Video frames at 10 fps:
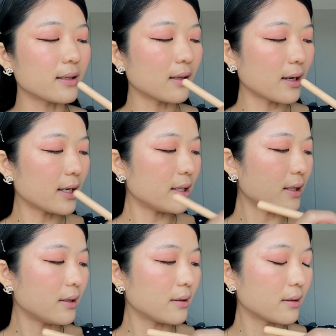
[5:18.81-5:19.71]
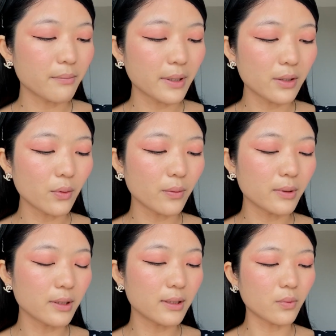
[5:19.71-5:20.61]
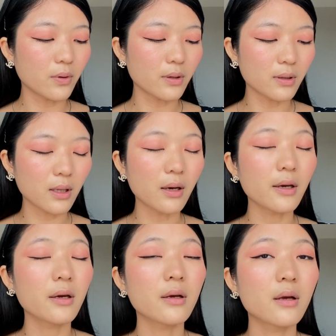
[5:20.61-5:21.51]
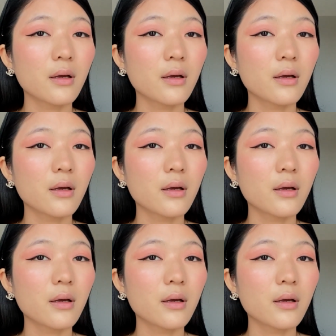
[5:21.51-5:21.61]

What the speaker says: lining my lower waterline.